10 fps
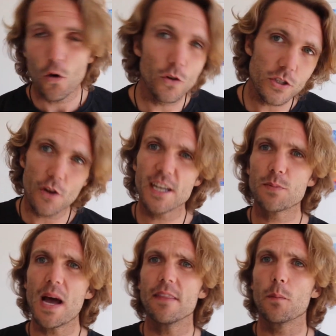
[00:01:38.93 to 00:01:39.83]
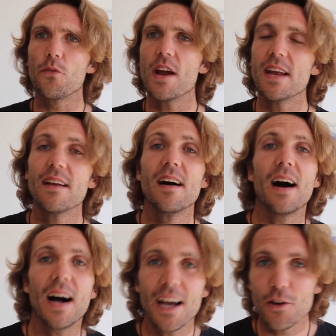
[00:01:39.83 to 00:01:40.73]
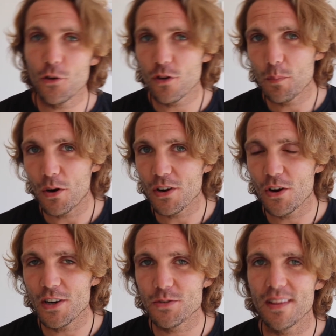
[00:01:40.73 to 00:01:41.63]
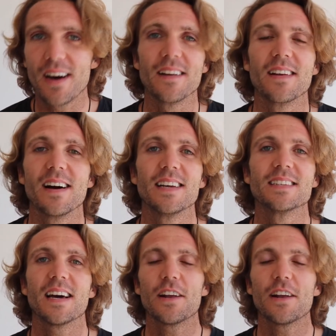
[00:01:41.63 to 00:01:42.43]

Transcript: Also, Expanded Brain. I don't do a podcast without it, guys.